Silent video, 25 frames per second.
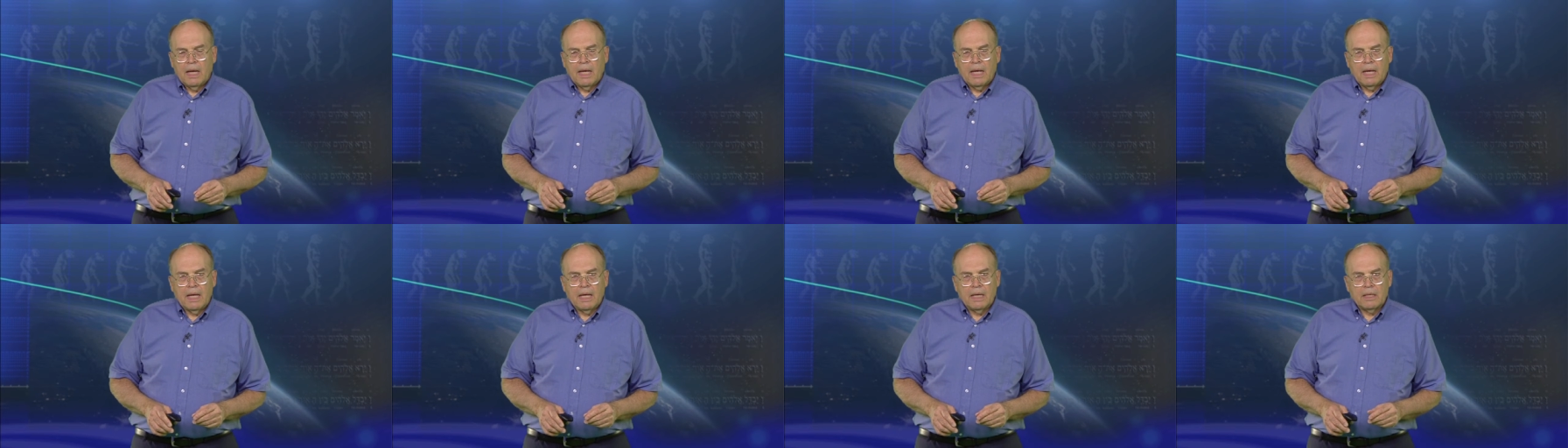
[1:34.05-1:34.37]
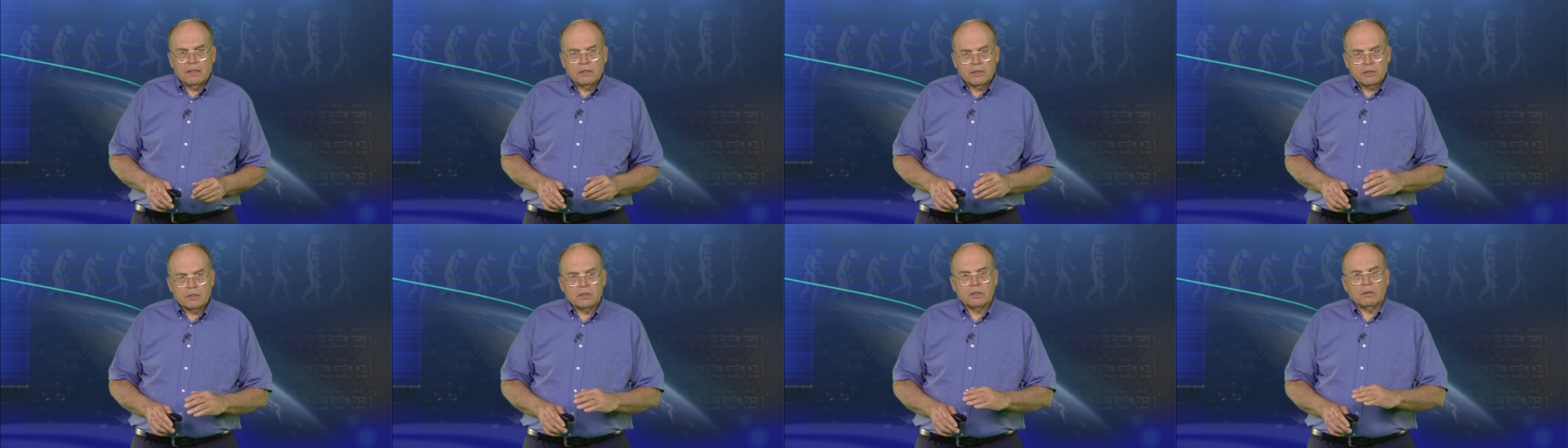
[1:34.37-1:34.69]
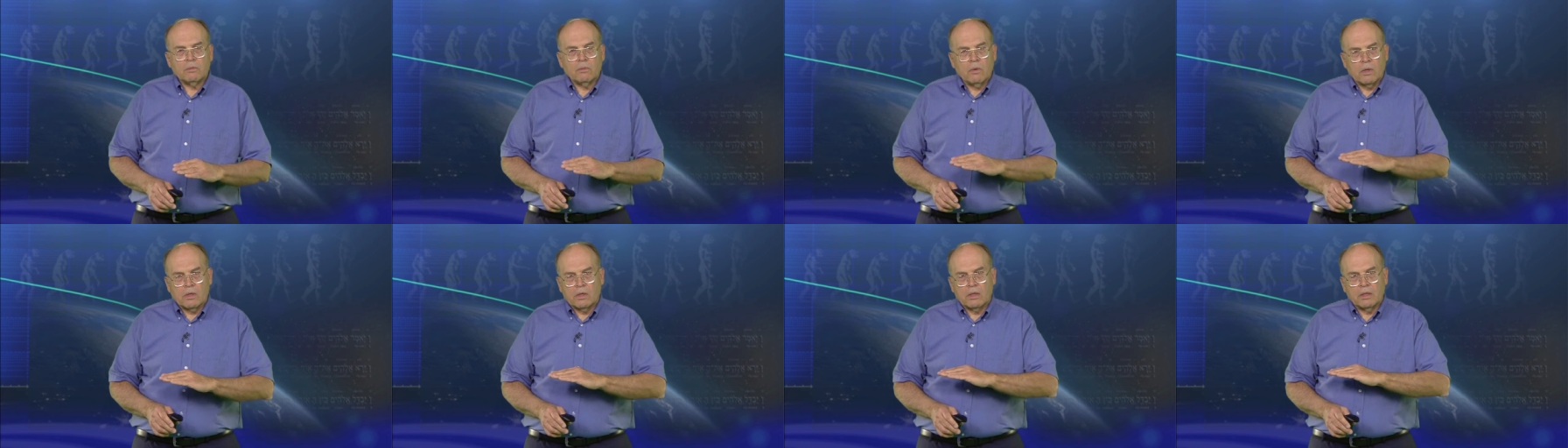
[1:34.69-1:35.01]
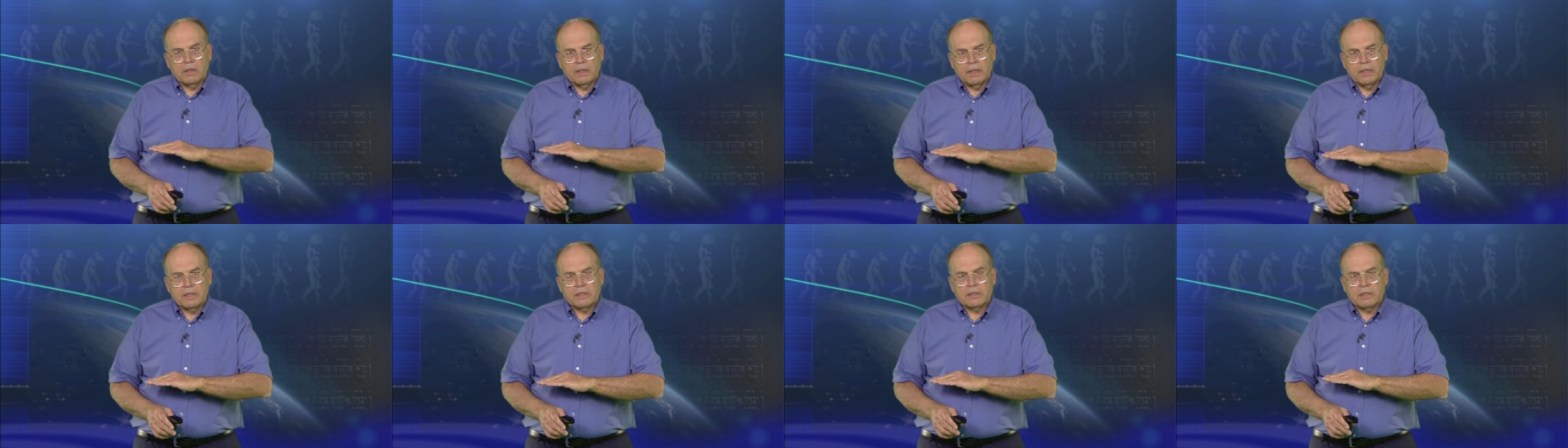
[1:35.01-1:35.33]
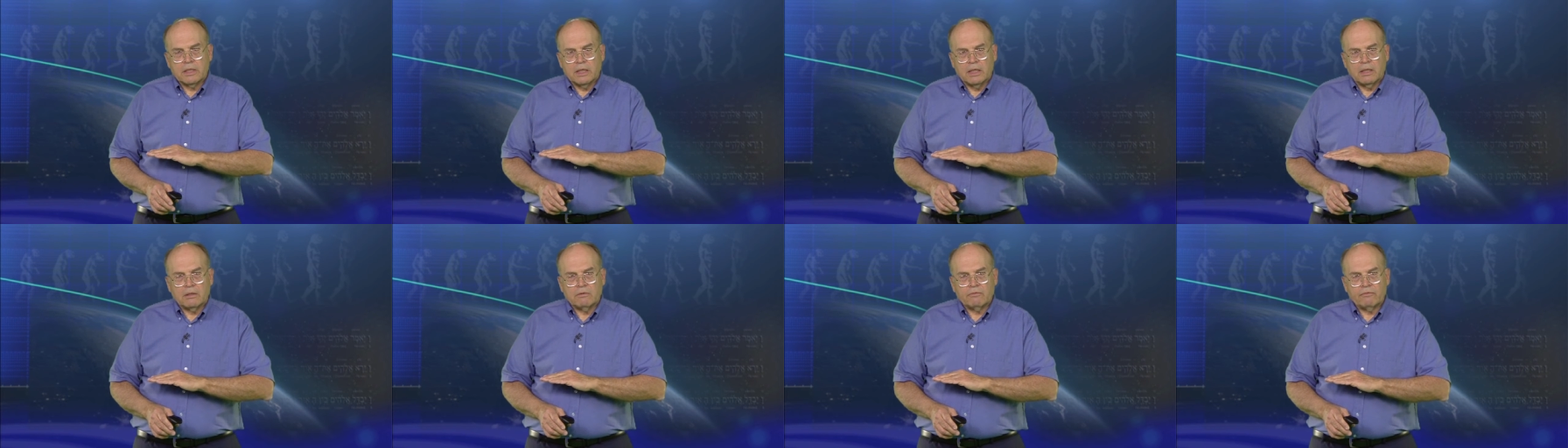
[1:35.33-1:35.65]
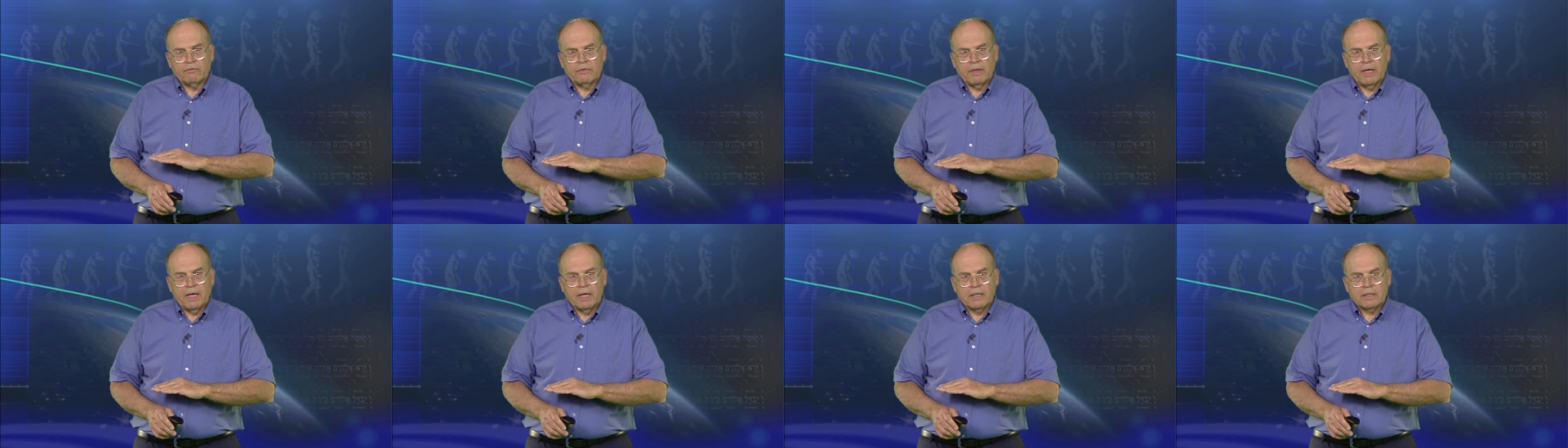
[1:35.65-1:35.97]
and still water lays down
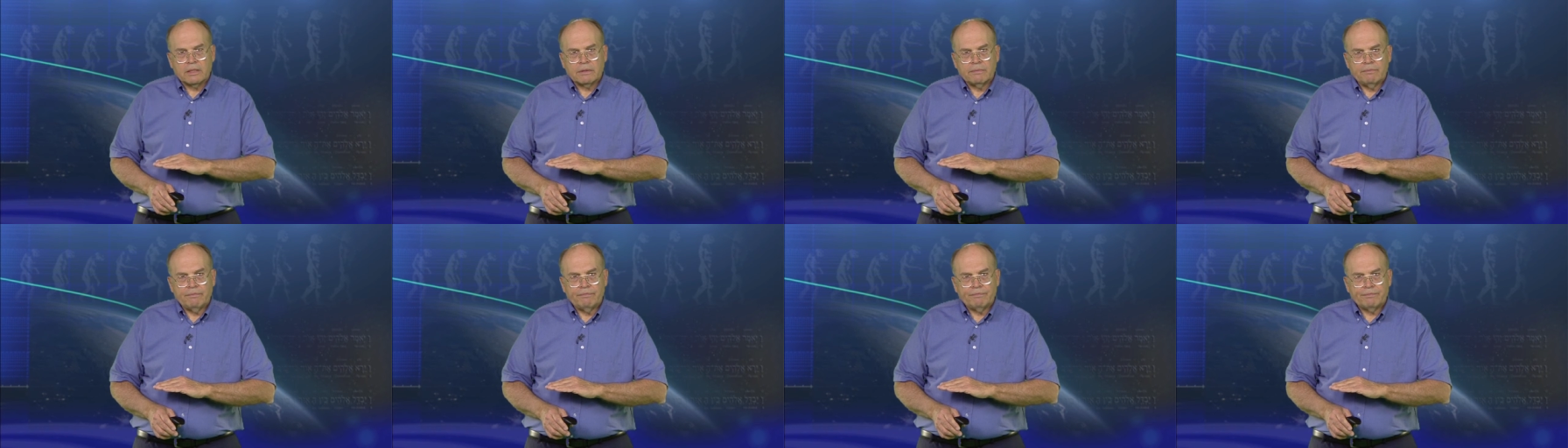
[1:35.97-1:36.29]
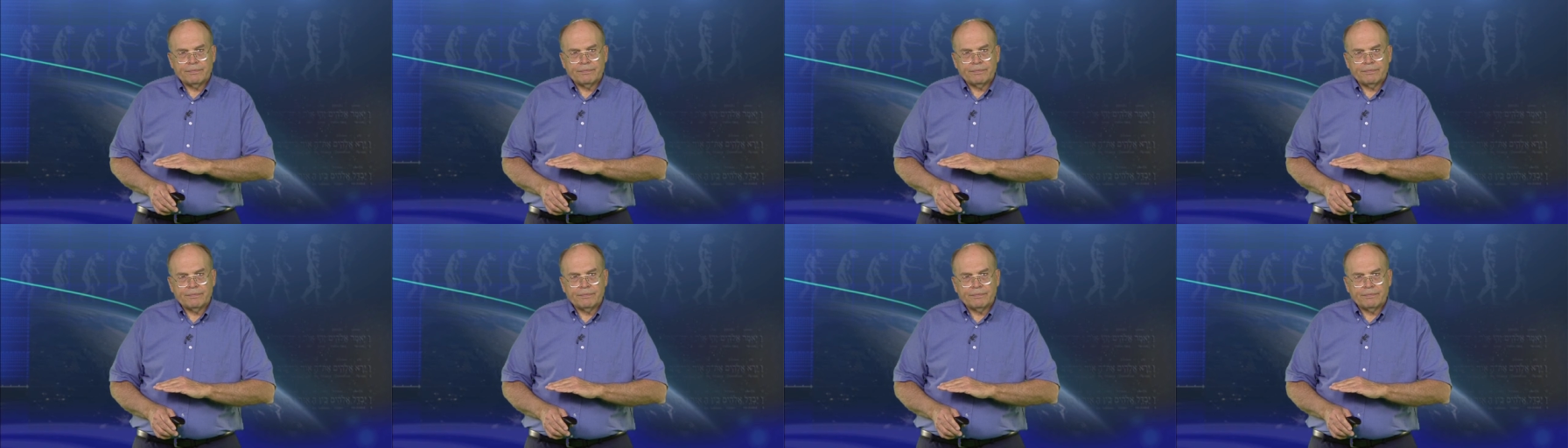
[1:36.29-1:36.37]
flat.